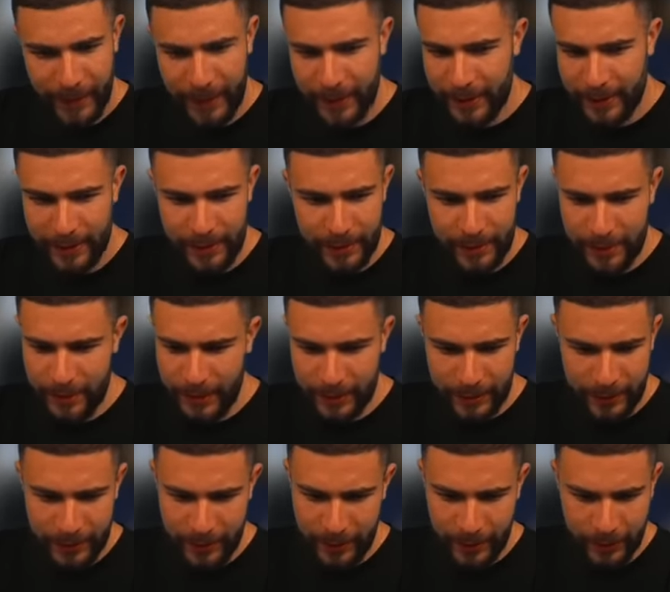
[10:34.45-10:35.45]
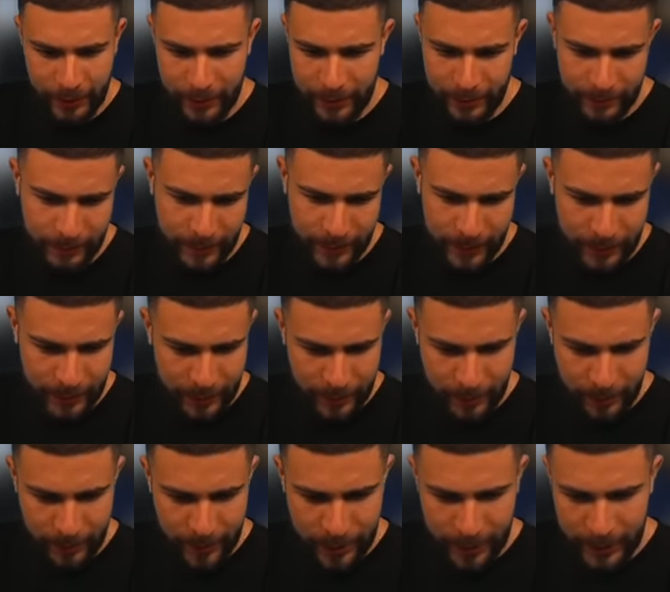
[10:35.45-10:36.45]
This is good. This is
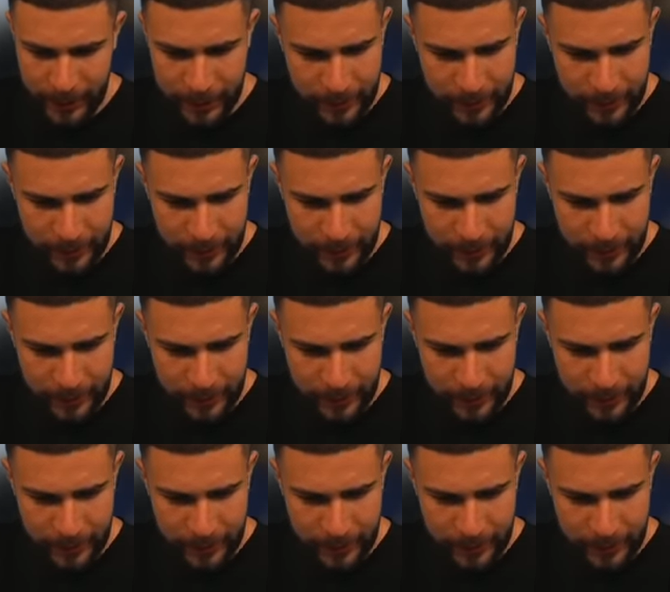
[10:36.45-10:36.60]
good money.